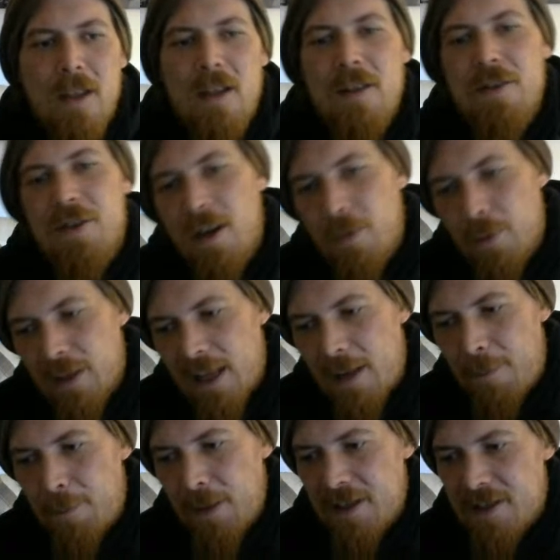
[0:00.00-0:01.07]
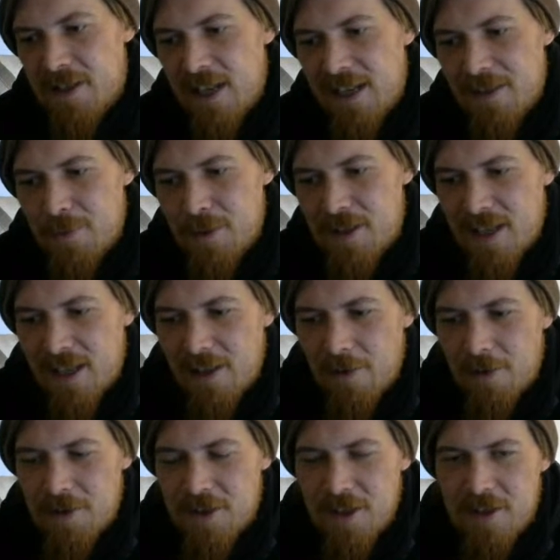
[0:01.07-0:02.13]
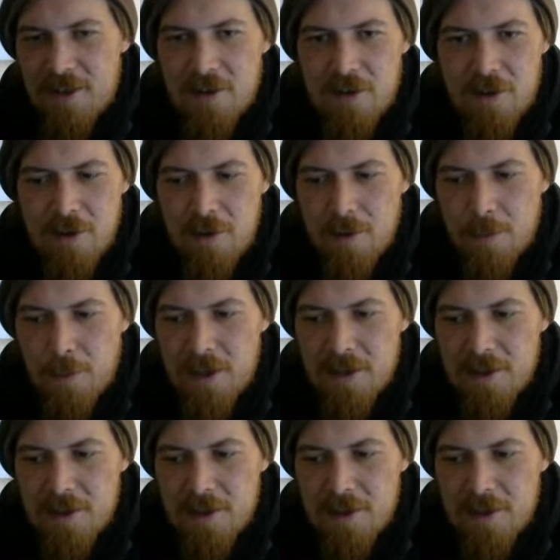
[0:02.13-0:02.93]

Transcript: so with that being said, as we send our assistant to the press